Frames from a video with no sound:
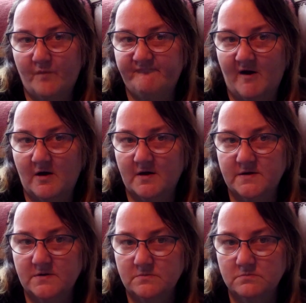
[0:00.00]

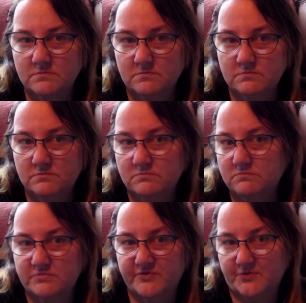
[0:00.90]
fine,
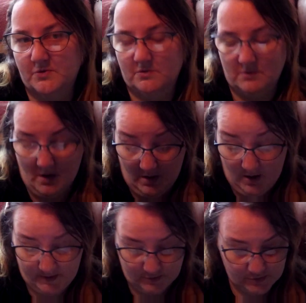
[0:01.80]
so
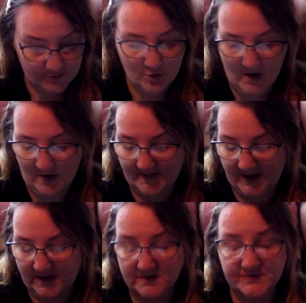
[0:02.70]
I don't know how my
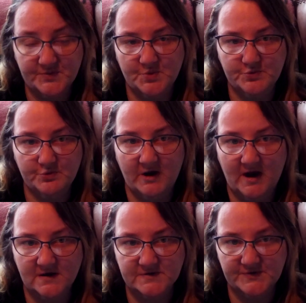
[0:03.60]
hands would
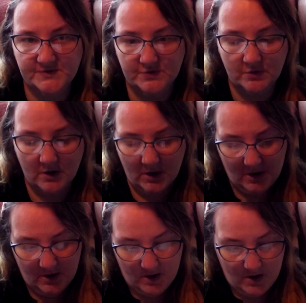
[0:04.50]
react to
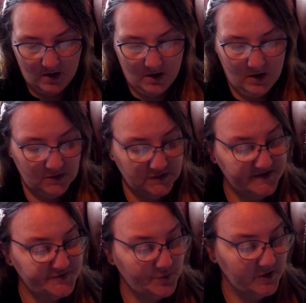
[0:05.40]

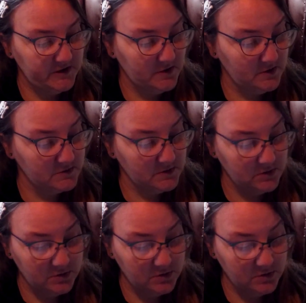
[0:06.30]
lace weight yarn,